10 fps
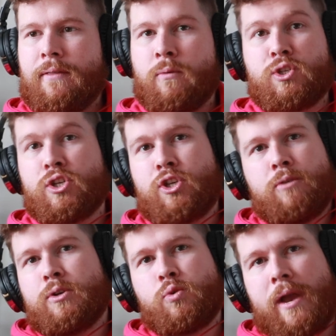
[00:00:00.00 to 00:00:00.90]
there was just
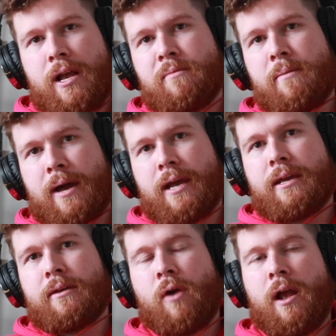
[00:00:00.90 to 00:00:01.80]
too much weight on my
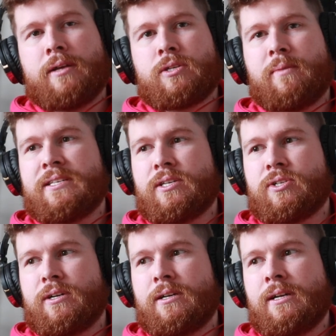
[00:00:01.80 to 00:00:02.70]
back. I, so my
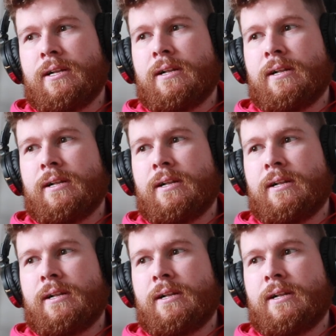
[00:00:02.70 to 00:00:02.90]
sister,